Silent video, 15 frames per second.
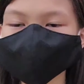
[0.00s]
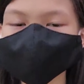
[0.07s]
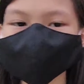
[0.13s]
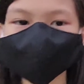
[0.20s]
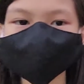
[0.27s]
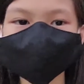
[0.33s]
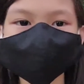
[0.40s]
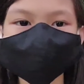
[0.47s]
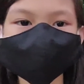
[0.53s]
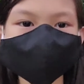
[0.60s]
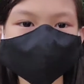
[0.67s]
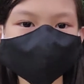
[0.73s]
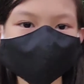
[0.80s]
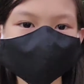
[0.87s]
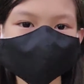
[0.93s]

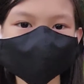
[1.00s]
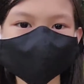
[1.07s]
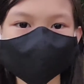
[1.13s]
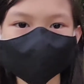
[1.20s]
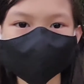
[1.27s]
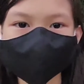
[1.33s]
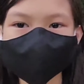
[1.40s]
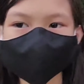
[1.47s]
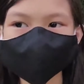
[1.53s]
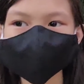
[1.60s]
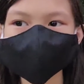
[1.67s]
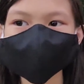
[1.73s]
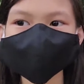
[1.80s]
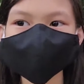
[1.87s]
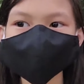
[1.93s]

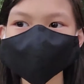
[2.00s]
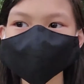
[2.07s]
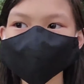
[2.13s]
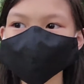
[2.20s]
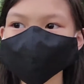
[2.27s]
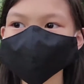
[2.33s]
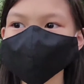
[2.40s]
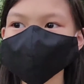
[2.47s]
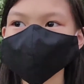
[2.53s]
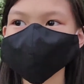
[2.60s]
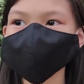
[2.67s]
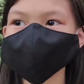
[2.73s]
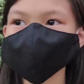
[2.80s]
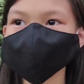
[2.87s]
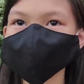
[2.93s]

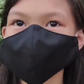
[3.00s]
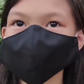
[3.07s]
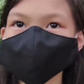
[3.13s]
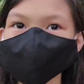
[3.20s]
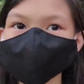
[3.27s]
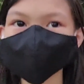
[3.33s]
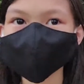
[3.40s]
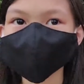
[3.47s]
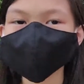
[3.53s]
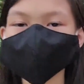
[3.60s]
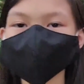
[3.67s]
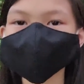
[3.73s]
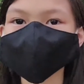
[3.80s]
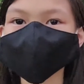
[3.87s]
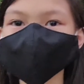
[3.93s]

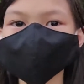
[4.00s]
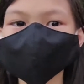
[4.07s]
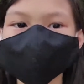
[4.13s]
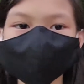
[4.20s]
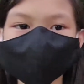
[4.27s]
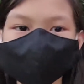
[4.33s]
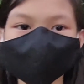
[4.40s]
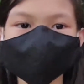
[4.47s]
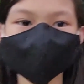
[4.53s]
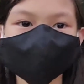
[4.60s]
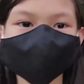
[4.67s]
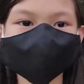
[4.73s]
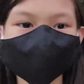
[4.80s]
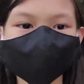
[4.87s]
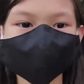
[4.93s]

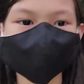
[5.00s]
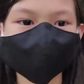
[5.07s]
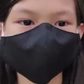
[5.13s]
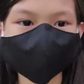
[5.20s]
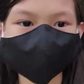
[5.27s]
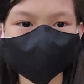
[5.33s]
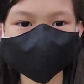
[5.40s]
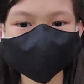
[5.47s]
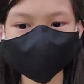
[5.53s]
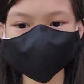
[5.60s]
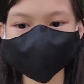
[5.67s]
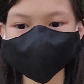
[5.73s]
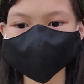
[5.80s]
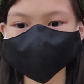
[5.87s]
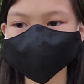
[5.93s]

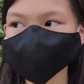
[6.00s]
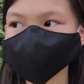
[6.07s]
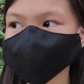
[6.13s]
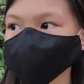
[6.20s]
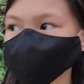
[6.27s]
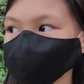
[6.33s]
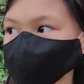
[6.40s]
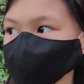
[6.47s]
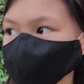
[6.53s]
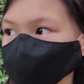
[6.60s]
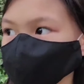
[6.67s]
[no speech]